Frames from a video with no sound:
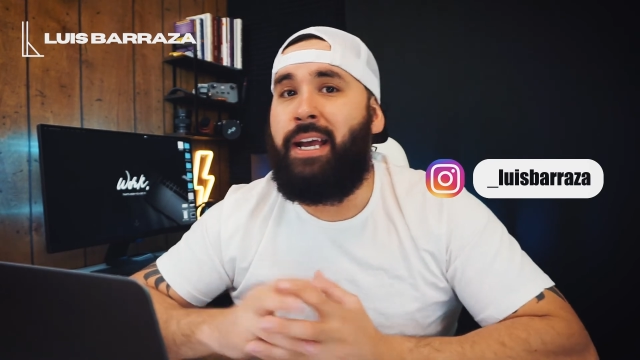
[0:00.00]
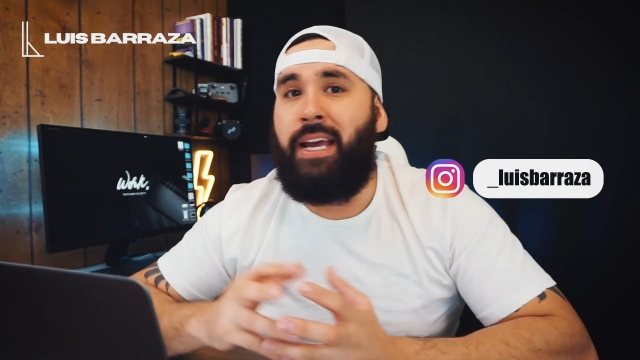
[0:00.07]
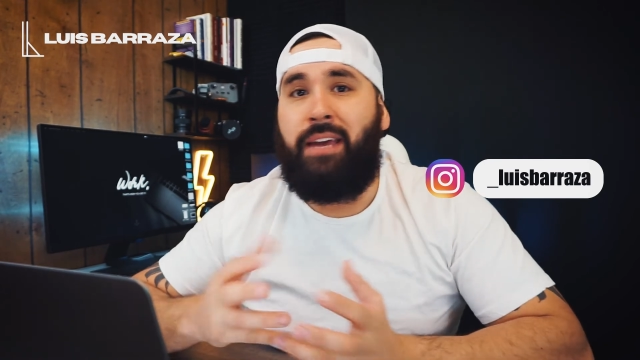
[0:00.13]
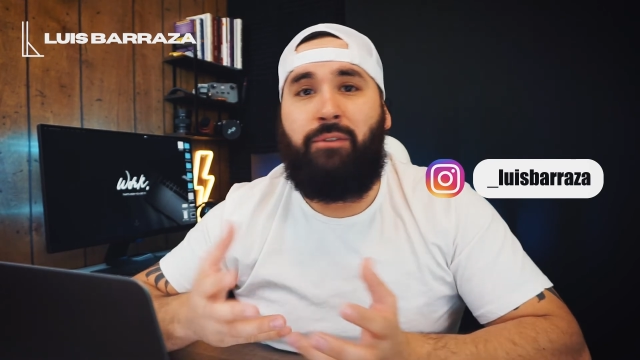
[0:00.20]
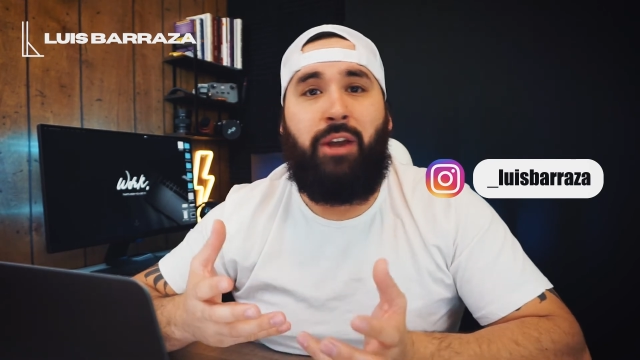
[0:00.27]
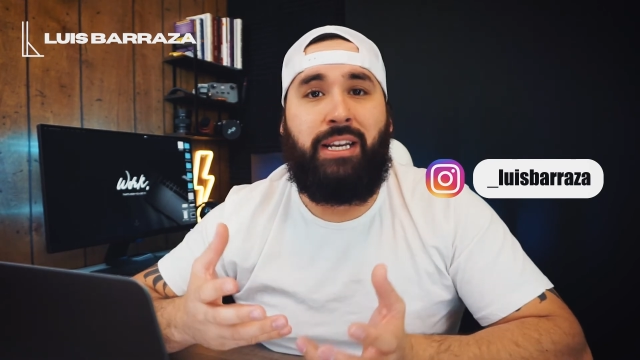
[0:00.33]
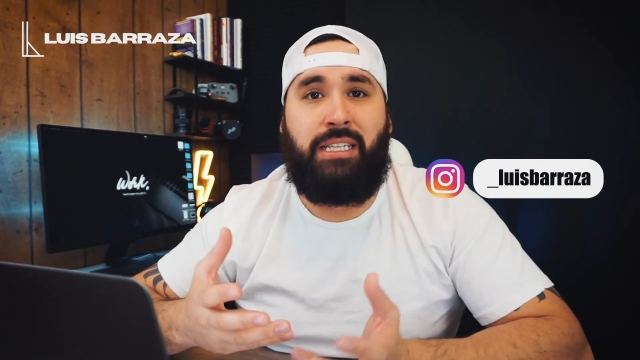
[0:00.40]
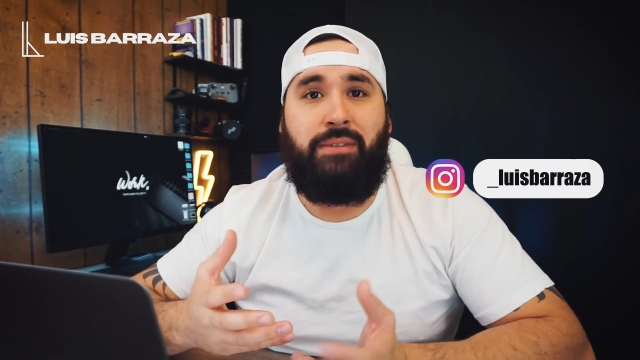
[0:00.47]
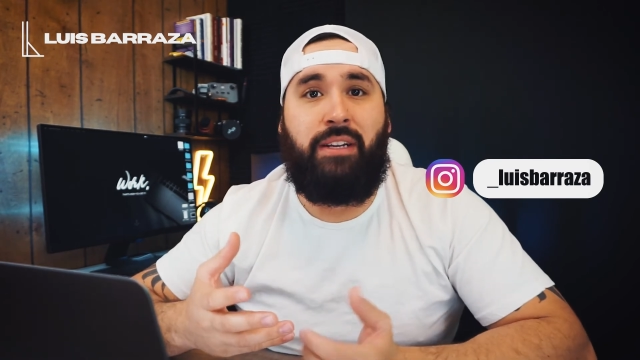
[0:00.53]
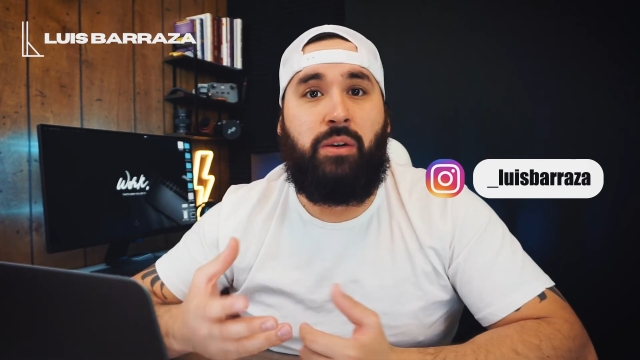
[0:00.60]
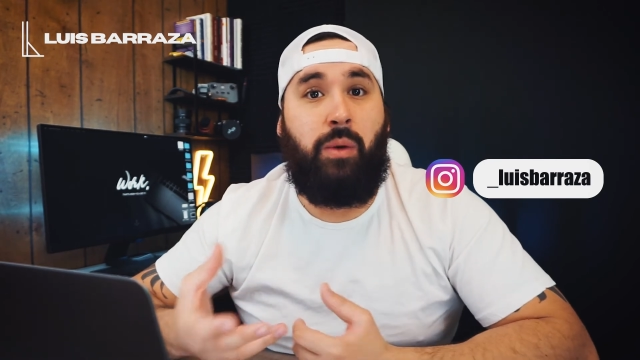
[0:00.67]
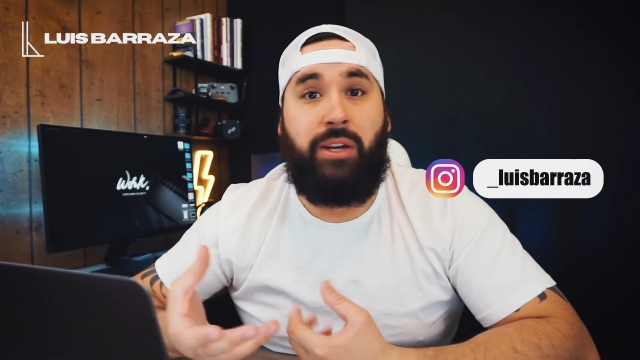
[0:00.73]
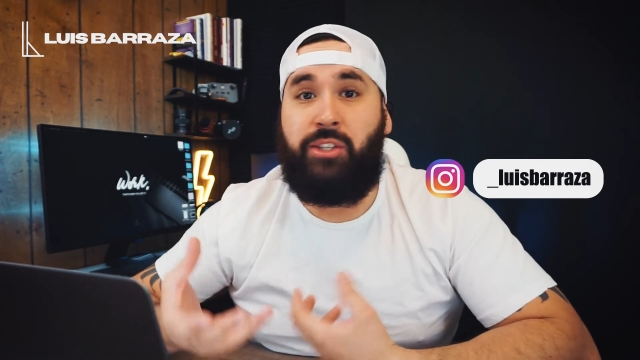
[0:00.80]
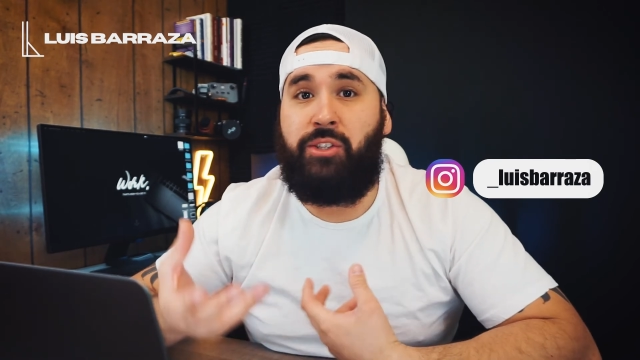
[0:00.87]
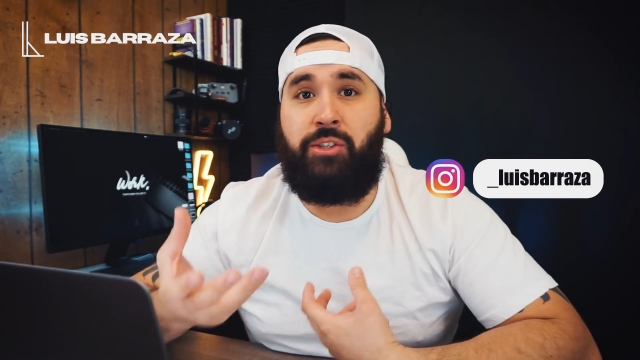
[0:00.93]
If you guys have any
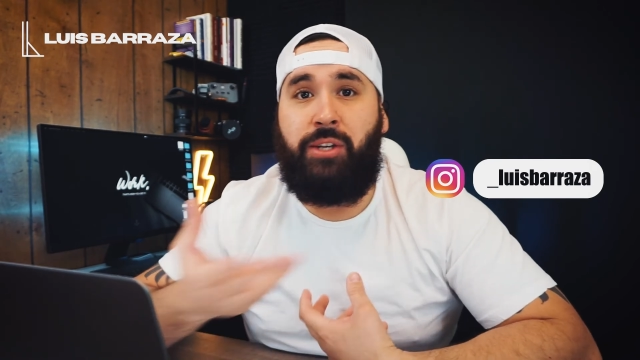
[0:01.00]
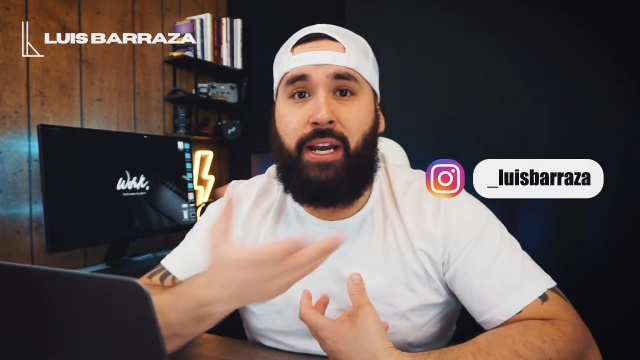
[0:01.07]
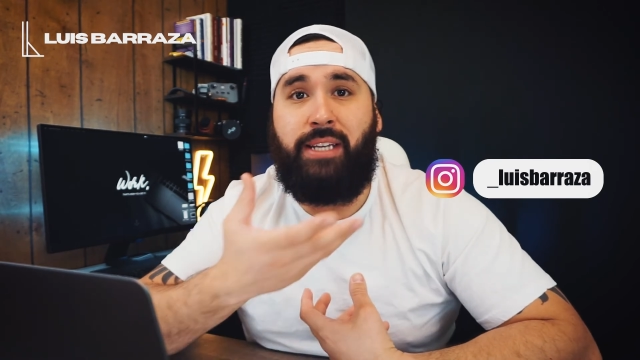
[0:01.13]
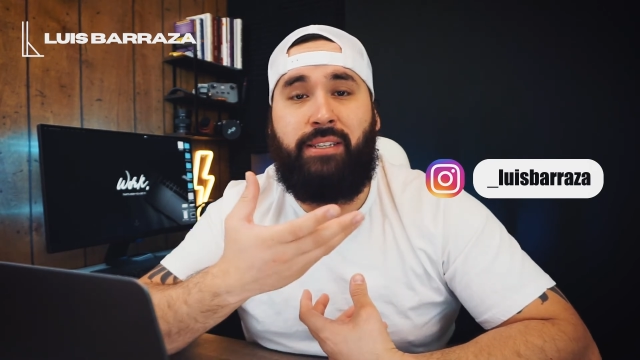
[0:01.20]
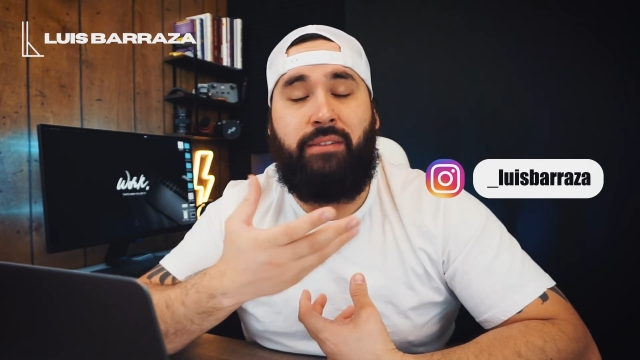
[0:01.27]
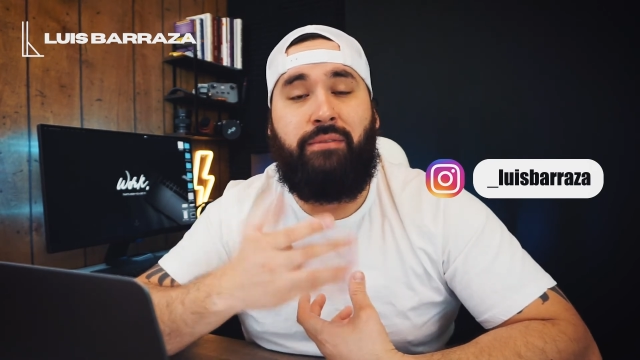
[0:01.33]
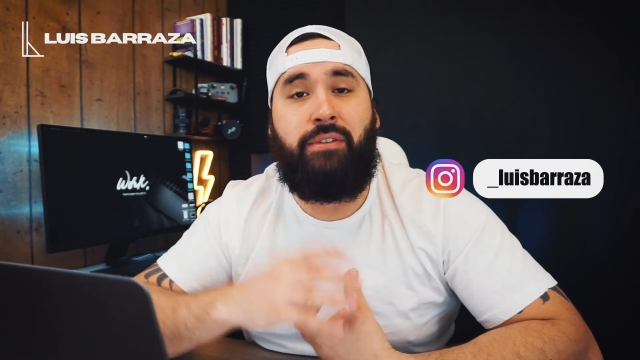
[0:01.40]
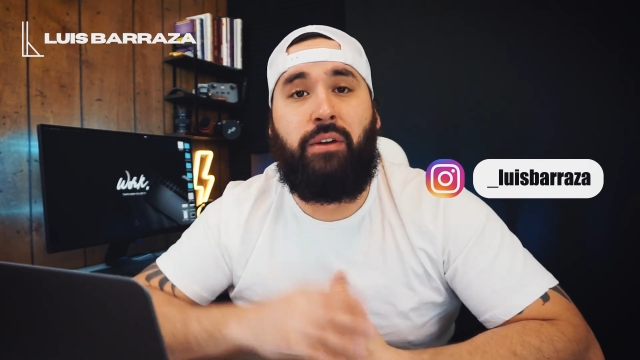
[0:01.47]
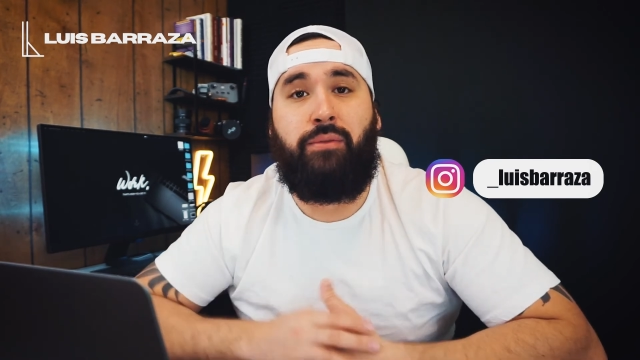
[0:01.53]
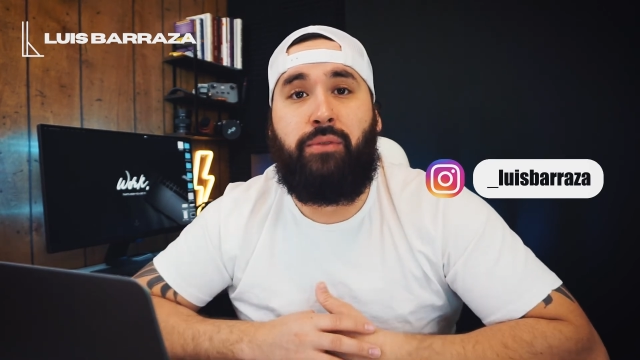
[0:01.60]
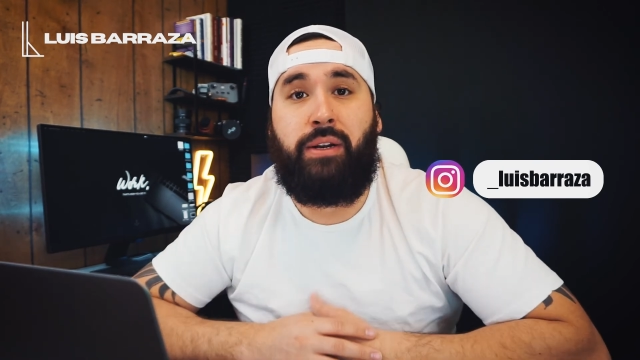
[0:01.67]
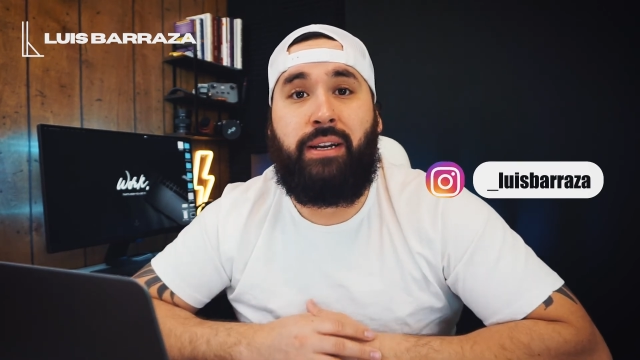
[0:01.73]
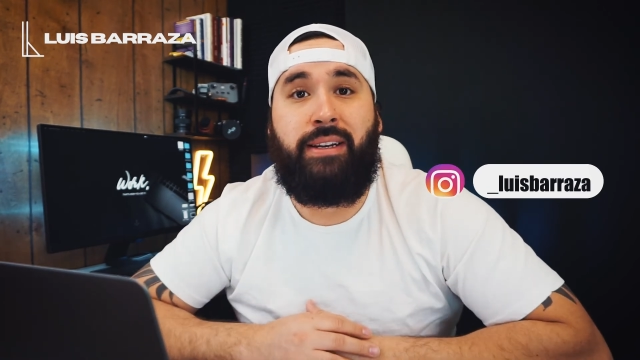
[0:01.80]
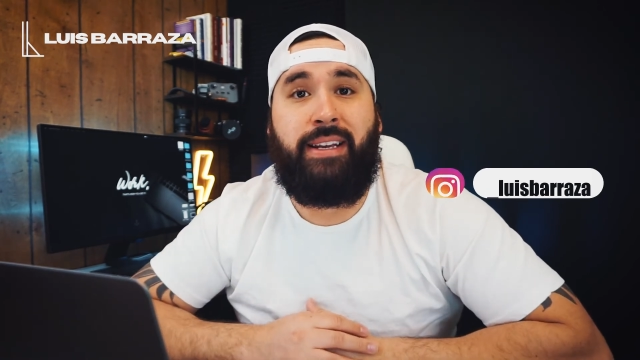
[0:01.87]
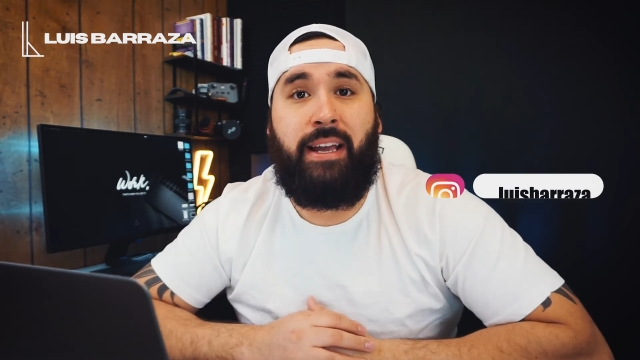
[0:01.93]
questions, you guys can feel free
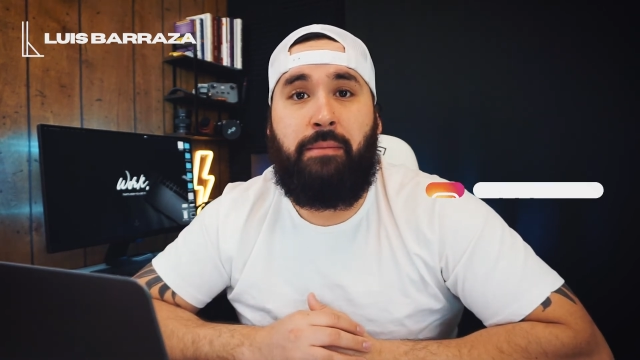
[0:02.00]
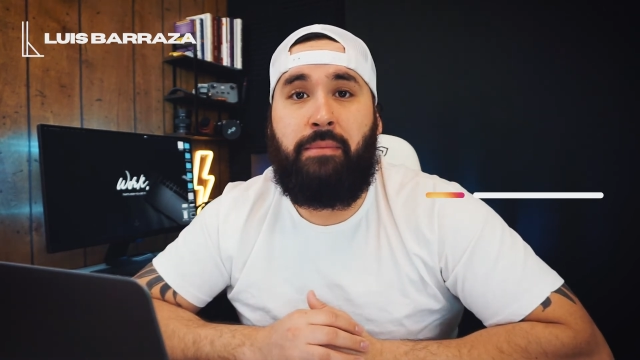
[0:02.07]
to DM